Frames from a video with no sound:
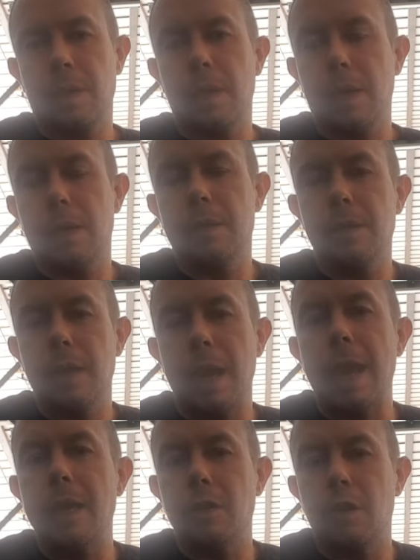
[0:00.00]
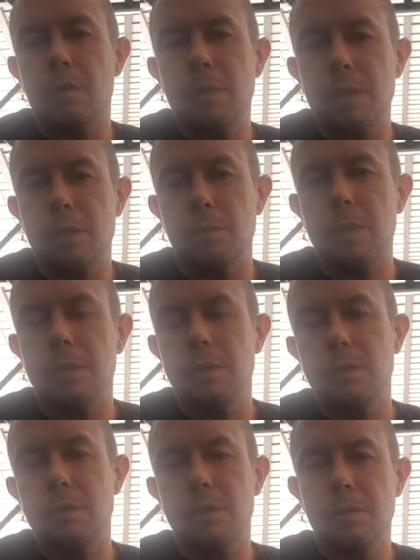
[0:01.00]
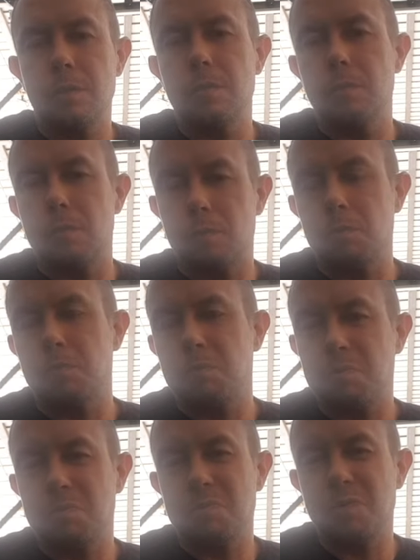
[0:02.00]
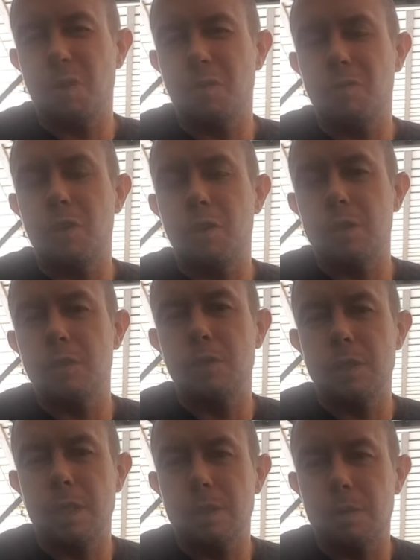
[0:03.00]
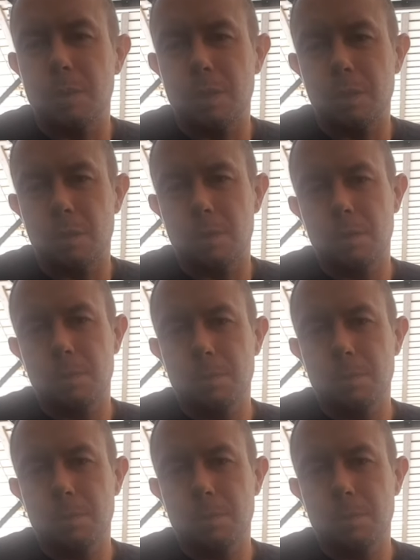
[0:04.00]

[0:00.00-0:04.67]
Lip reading: and the AR measurements converted to centimeters.